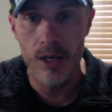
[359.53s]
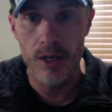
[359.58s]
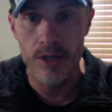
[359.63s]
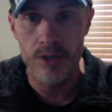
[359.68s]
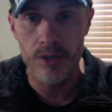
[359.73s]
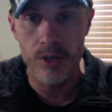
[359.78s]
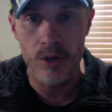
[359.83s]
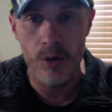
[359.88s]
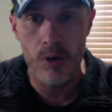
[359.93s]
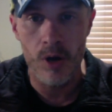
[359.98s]

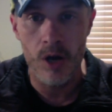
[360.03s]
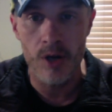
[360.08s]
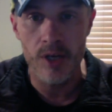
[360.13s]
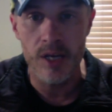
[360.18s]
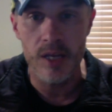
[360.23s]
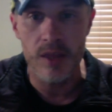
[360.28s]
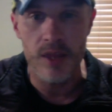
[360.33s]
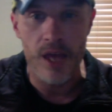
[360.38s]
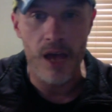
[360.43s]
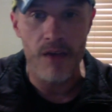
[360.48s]
So I'll
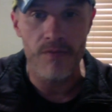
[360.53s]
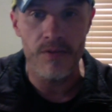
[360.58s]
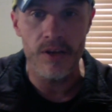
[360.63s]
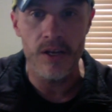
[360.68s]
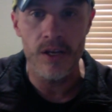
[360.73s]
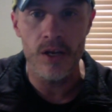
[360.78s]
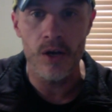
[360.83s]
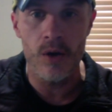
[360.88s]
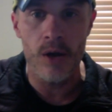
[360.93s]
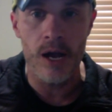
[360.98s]
get that
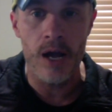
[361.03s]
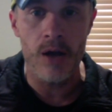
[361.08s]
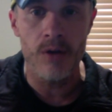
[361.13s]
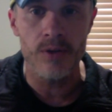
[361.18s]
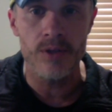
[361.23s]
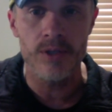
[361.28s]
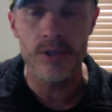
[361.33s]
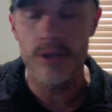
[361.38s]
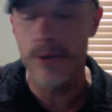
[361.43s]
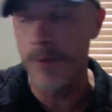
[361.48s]
video
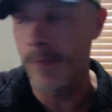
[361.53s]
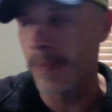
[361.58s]
out.